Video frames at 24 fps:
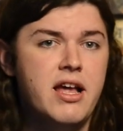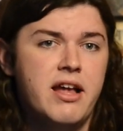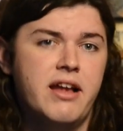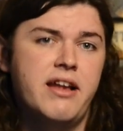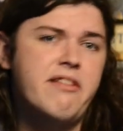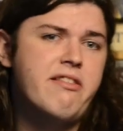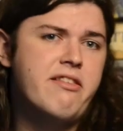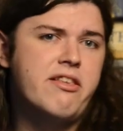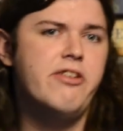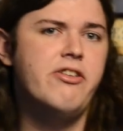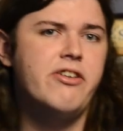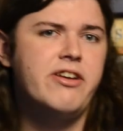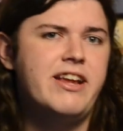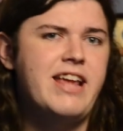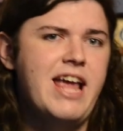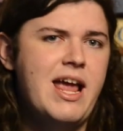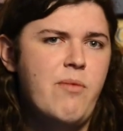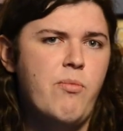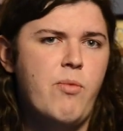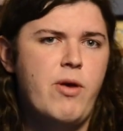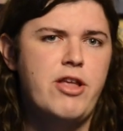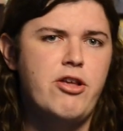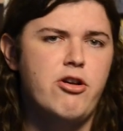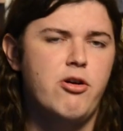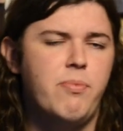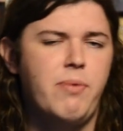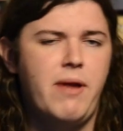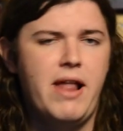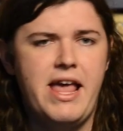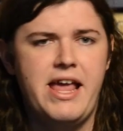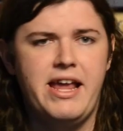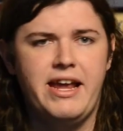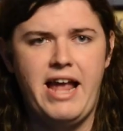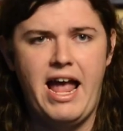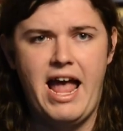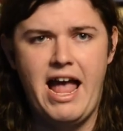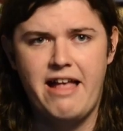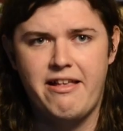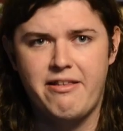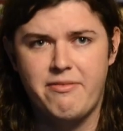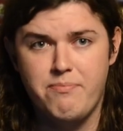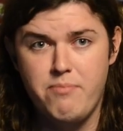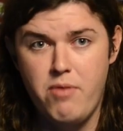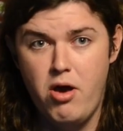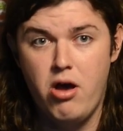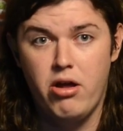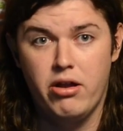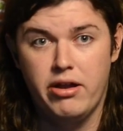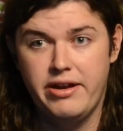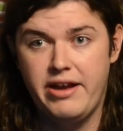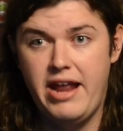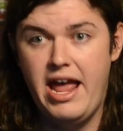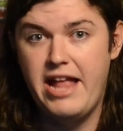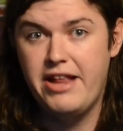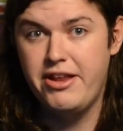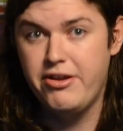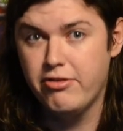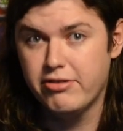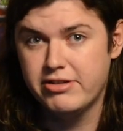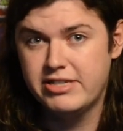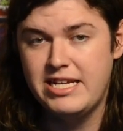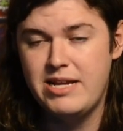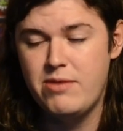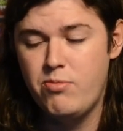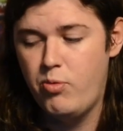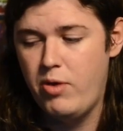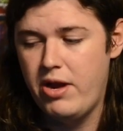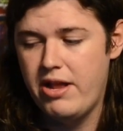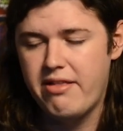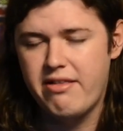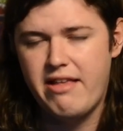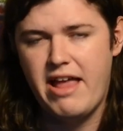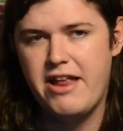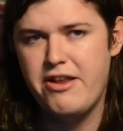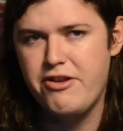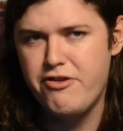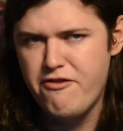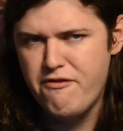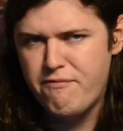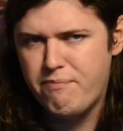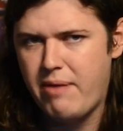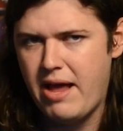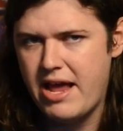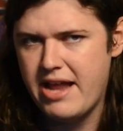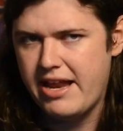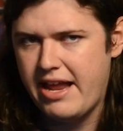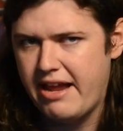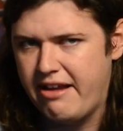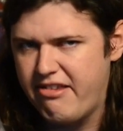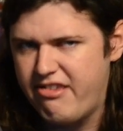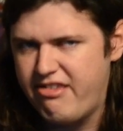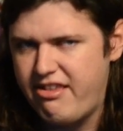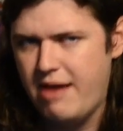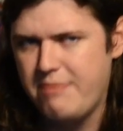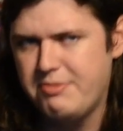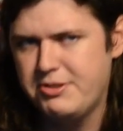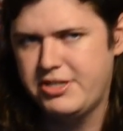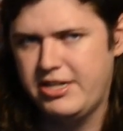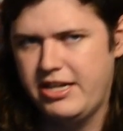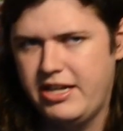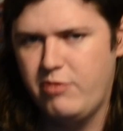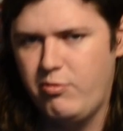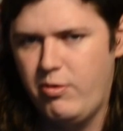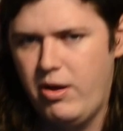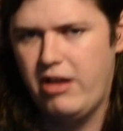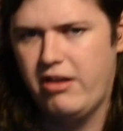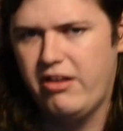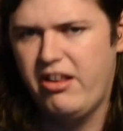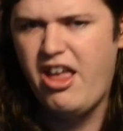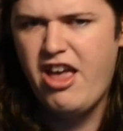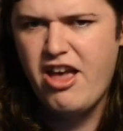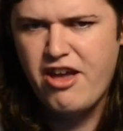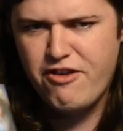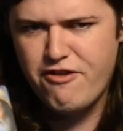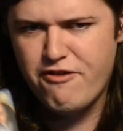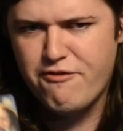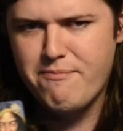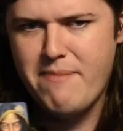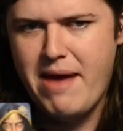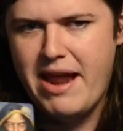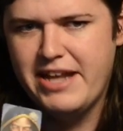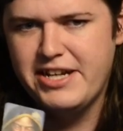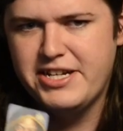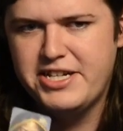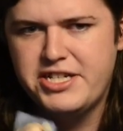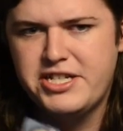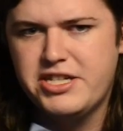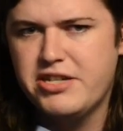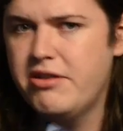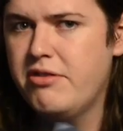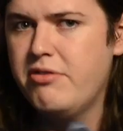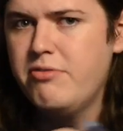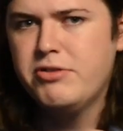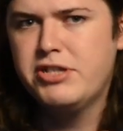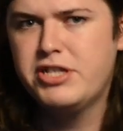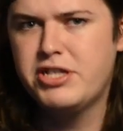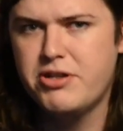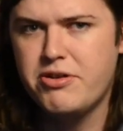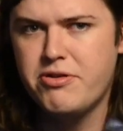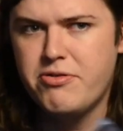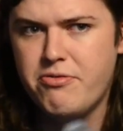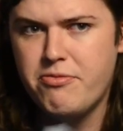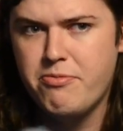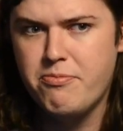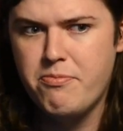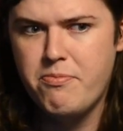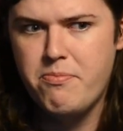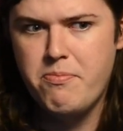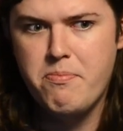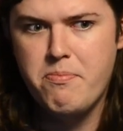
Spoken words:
Consider a game where you're playing as Merlin and your team wins and you've played exceptionally well. You've managed to